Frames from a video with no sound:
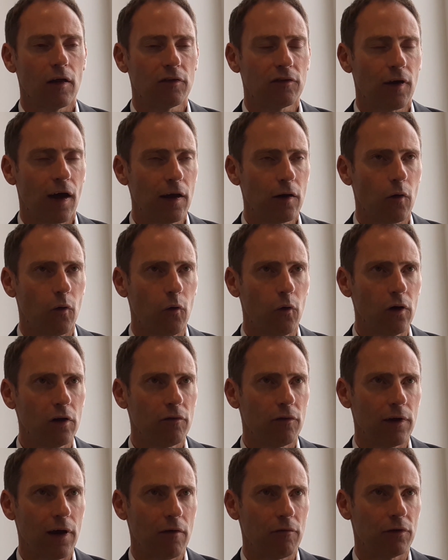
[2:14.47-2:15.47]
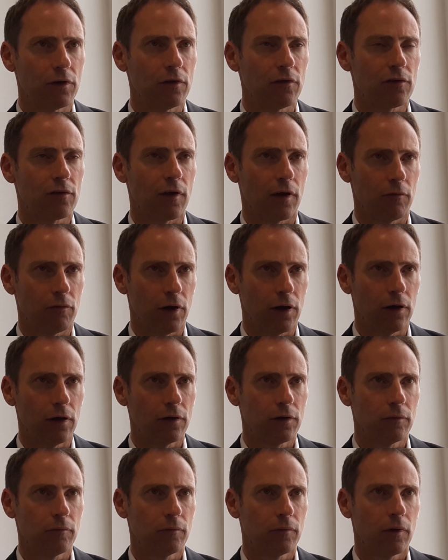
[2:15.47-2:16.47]
take all of the evidence they've
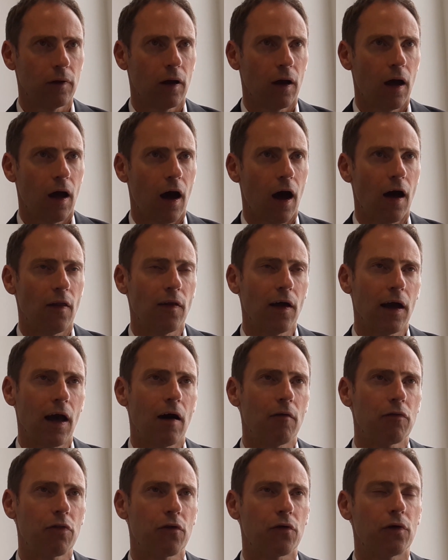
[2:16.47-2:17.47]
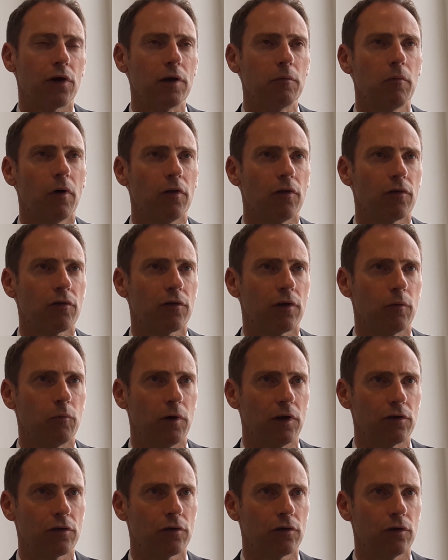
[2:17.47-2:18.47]
heard, and they have 3 months in
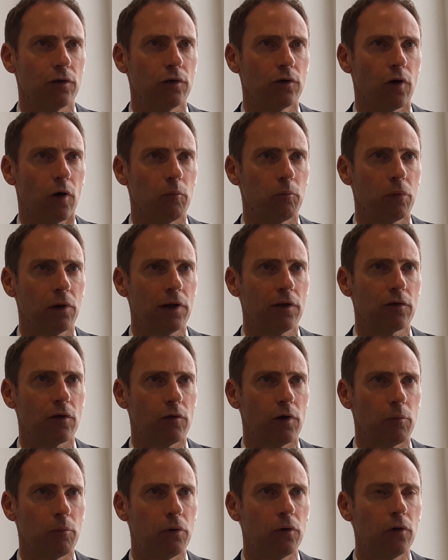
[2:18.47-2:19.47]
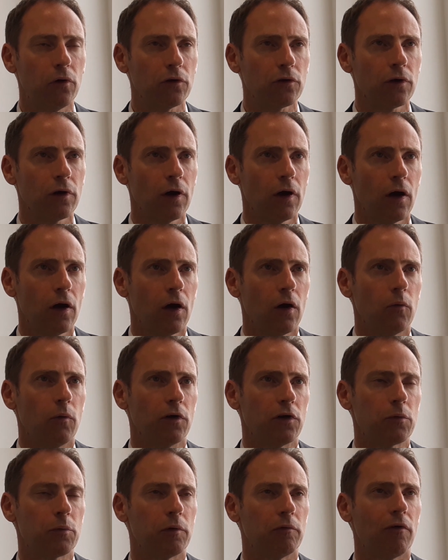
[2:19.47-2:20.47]
which to complete a report
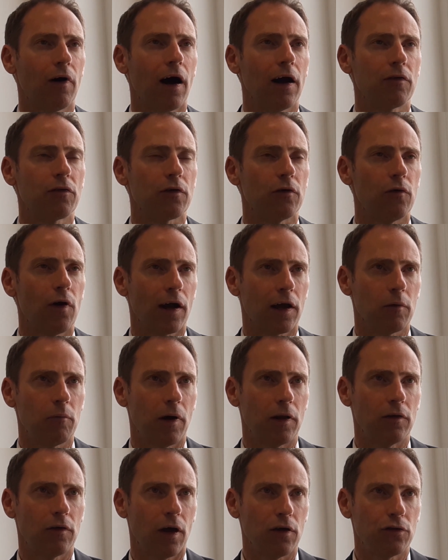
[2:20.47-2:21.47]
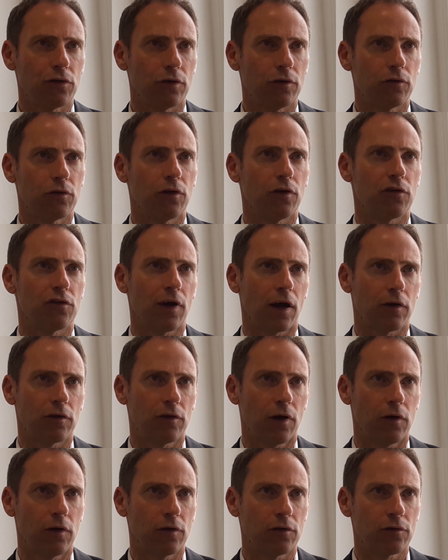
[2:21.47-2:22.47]
which provides a recommendation to the
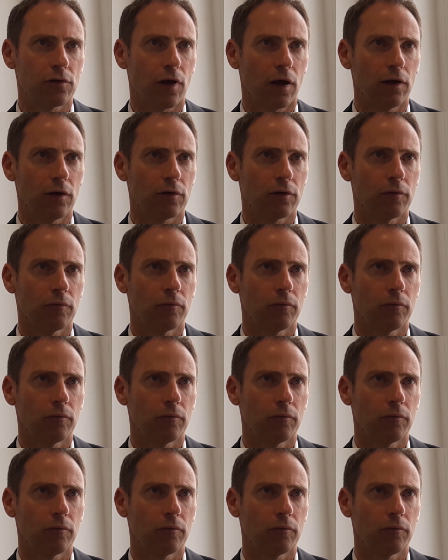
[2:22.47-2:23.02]
Secretary of State.